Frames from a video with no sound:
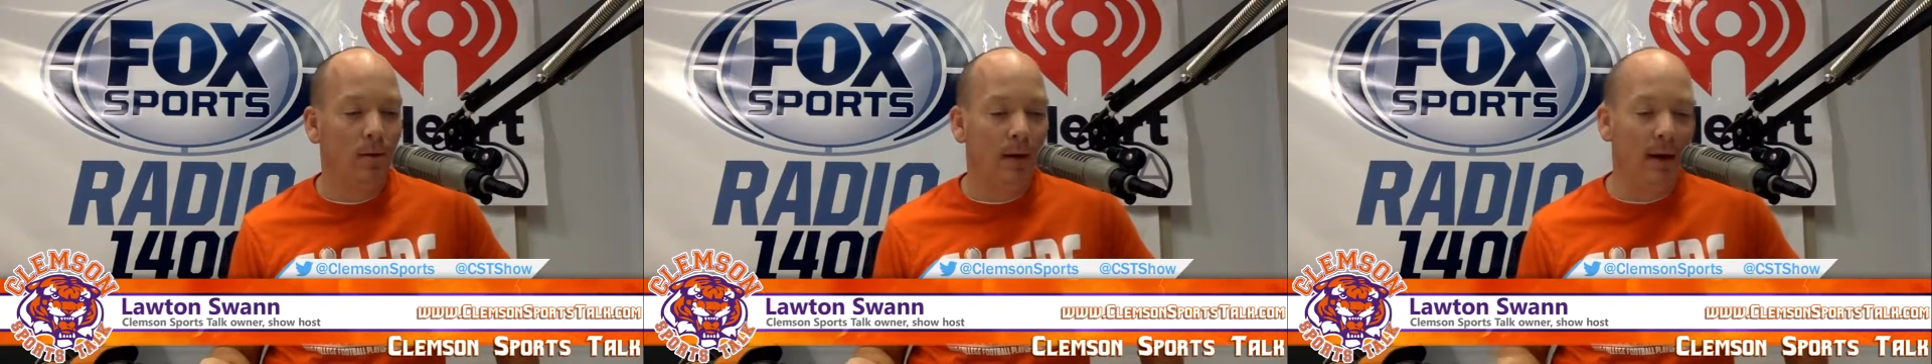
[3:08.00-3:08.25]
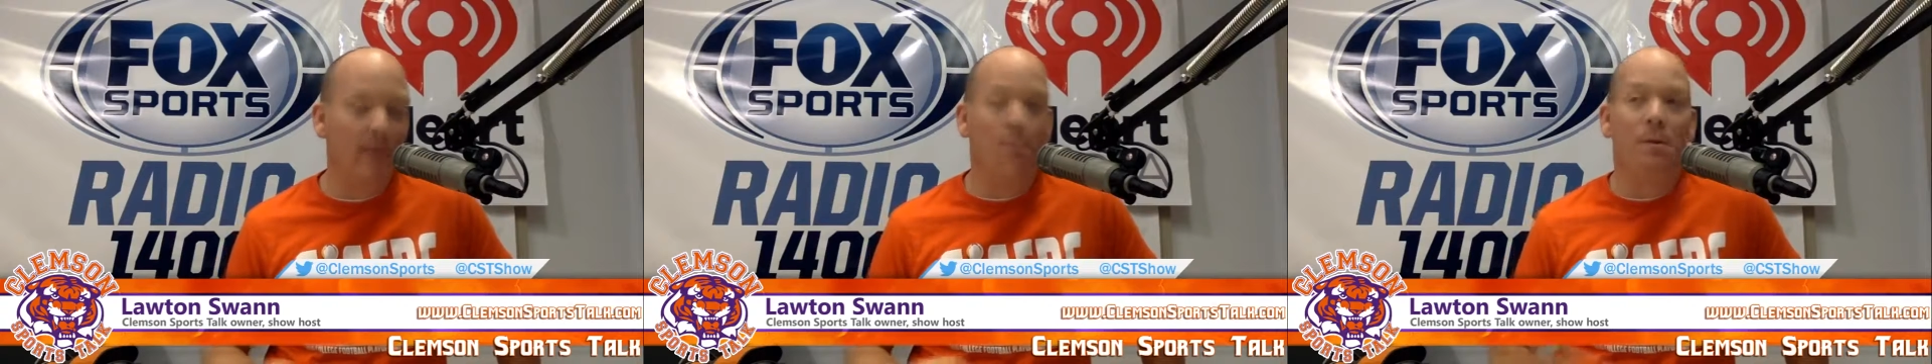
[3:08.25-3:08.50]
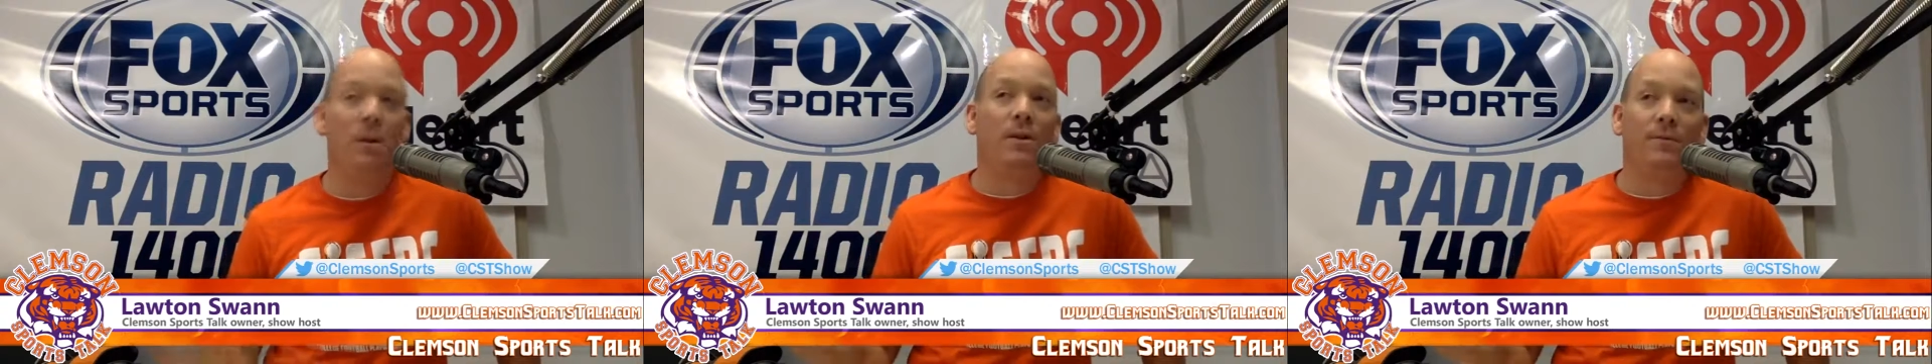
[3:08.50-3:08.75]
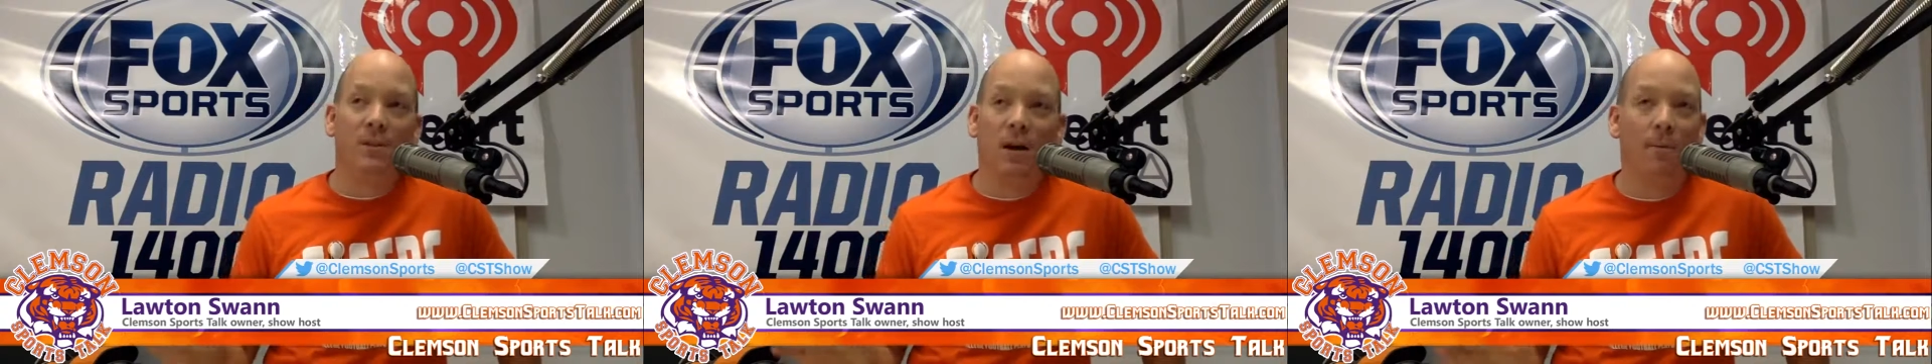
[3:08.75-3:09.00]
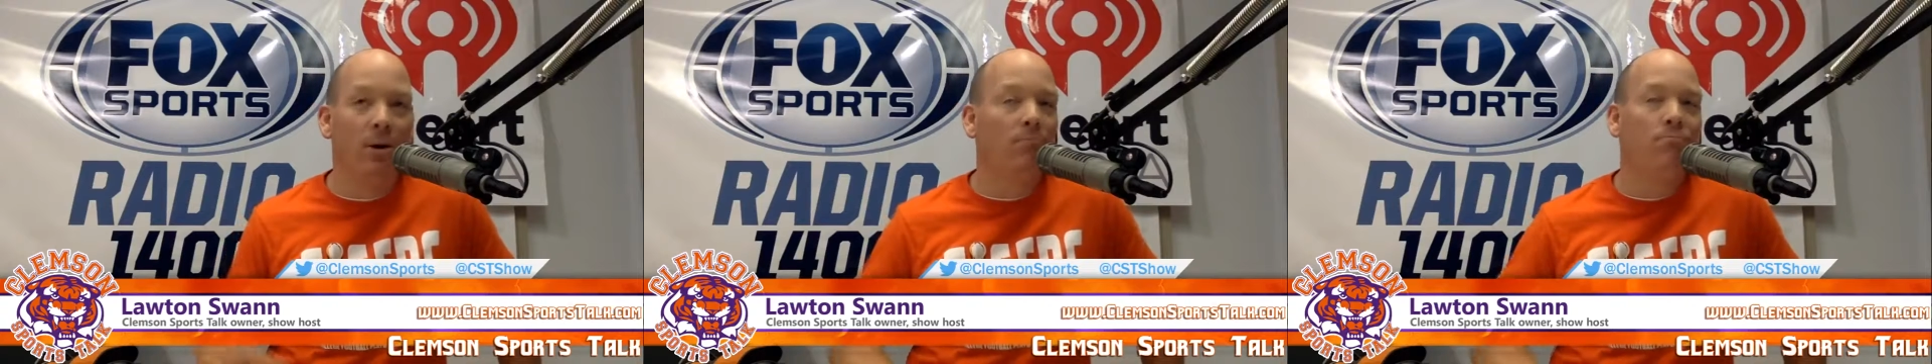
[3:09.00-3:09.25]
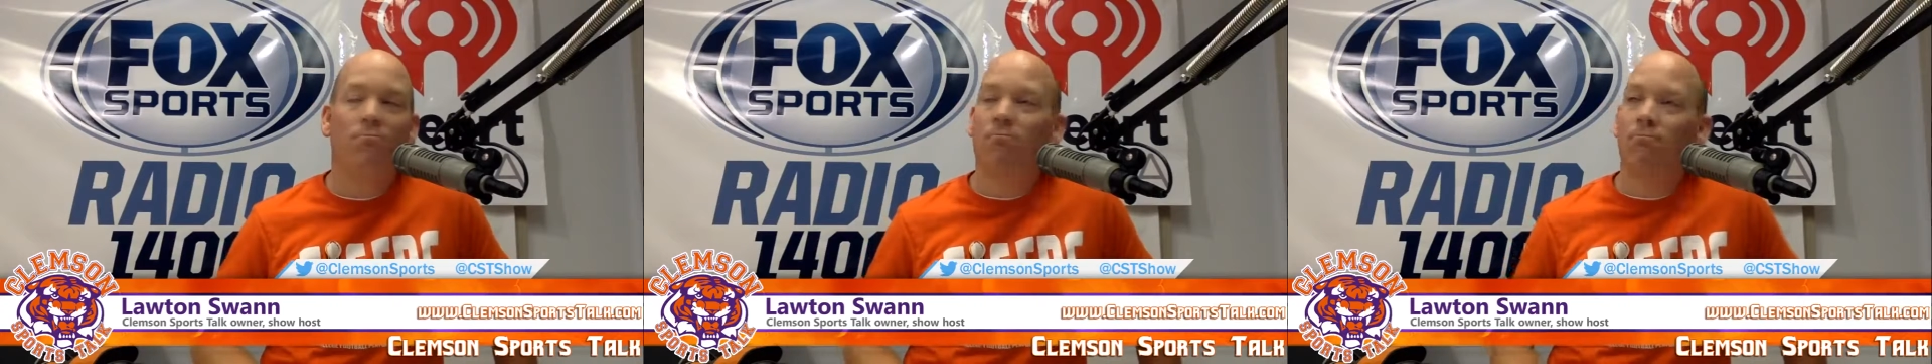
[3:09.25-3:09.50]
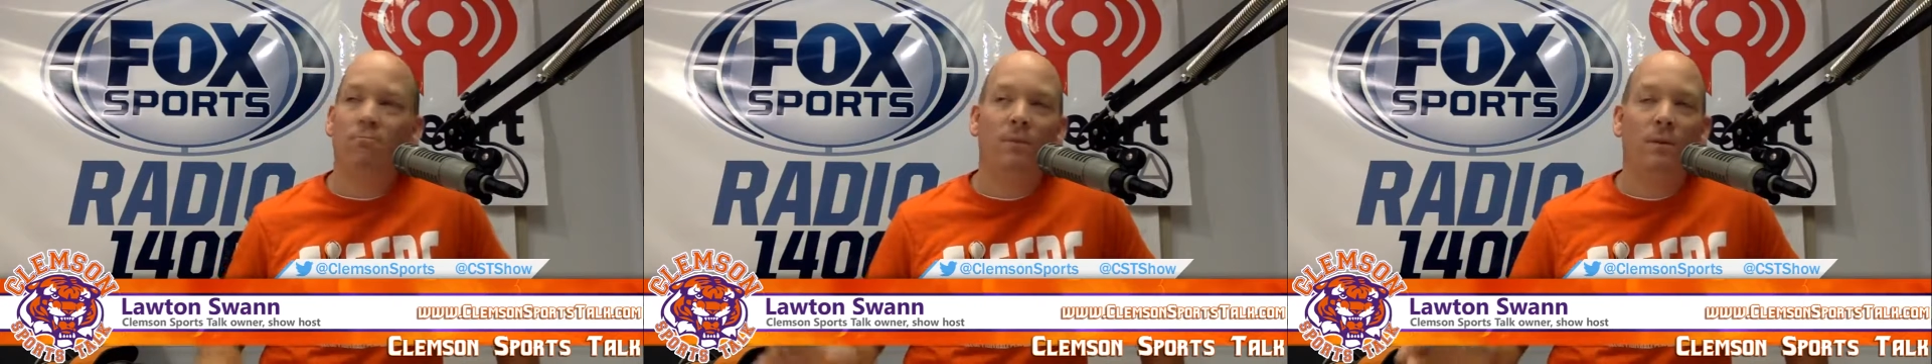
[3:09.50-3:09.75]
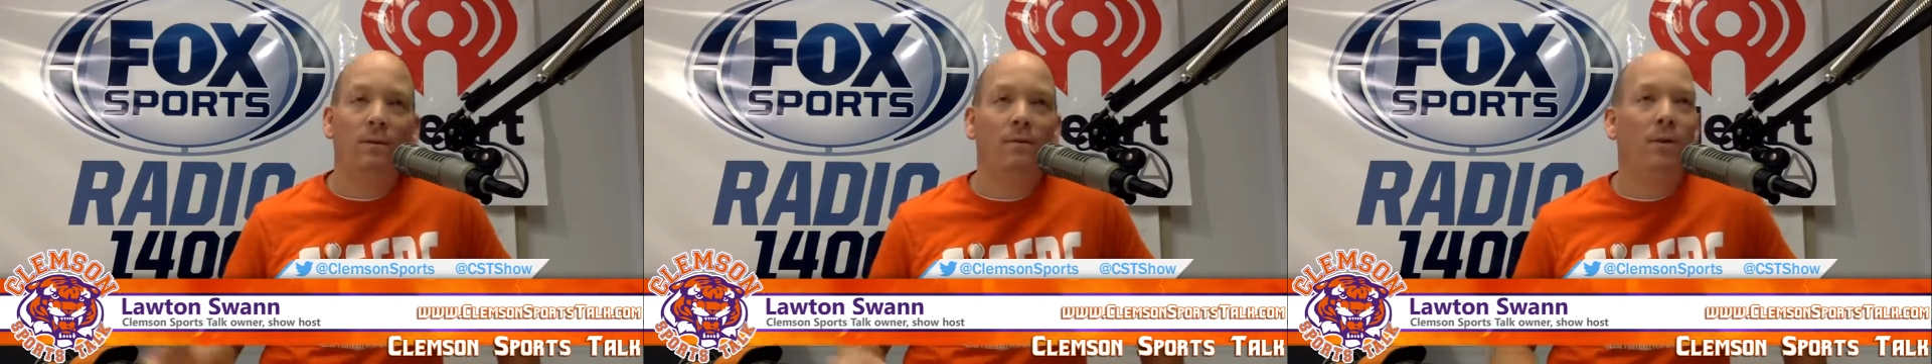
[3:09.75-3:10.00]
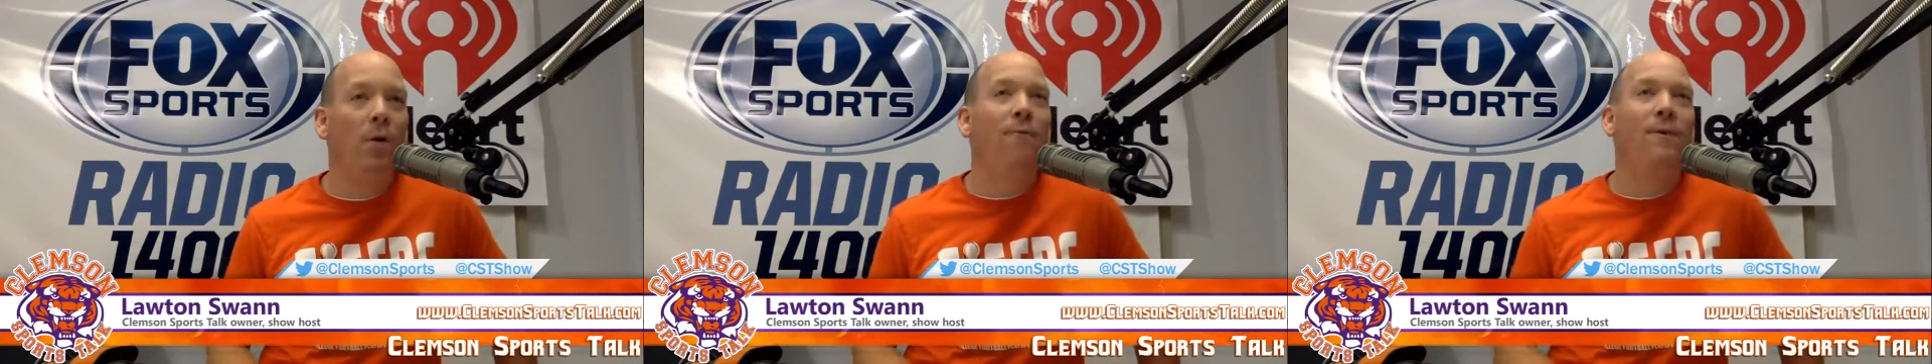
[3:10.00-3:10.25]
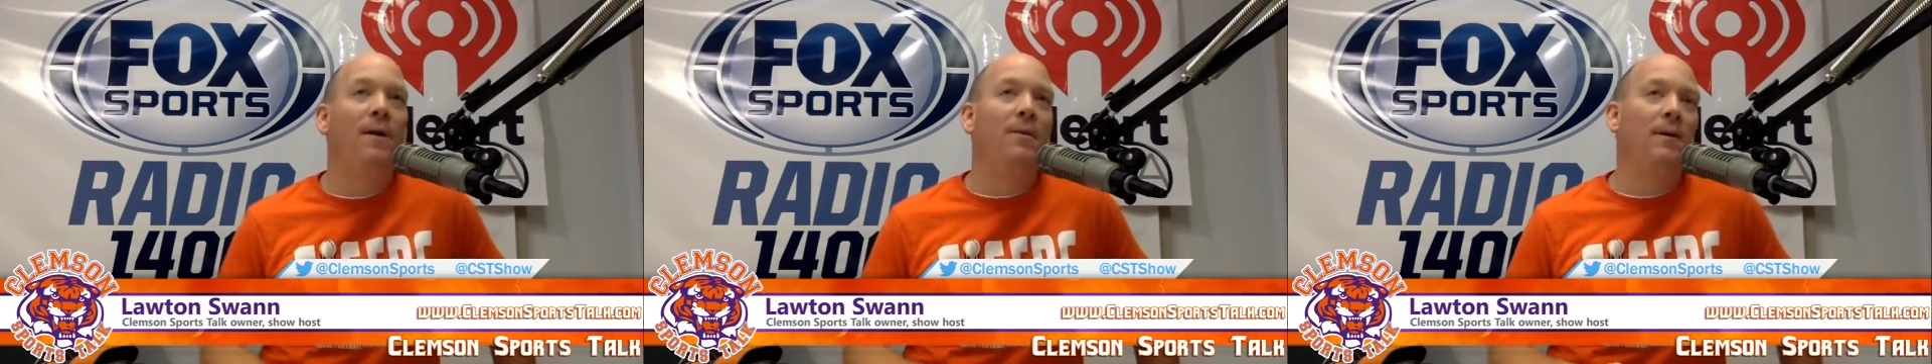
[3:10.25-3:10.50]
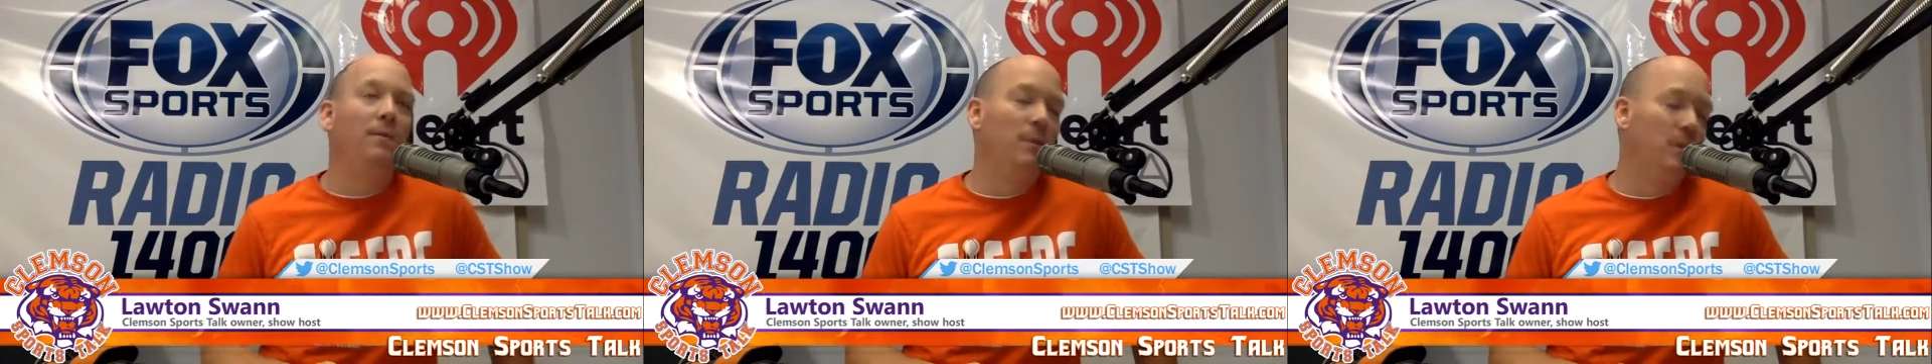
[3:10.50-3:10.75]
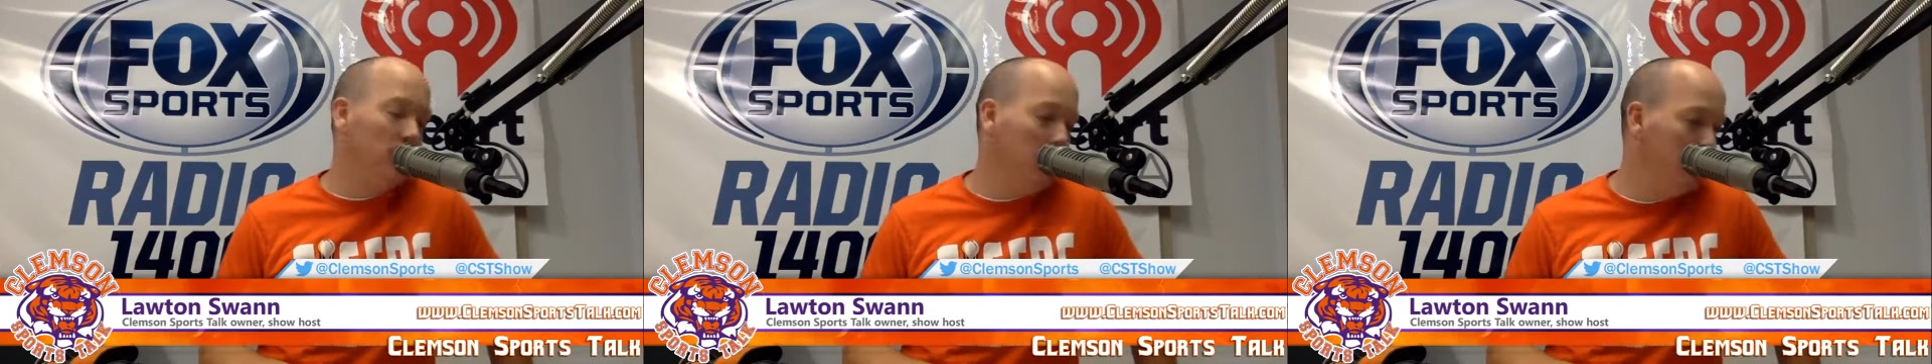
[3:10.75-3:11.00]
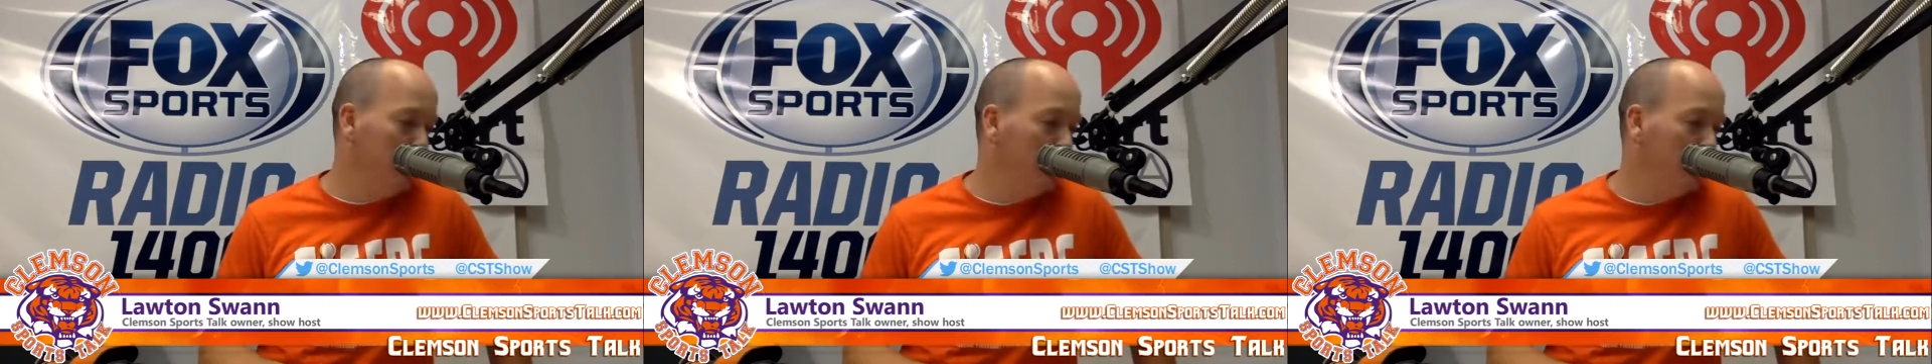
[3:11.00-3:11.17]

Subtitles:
in the middle of summer. No faith in Mizzou.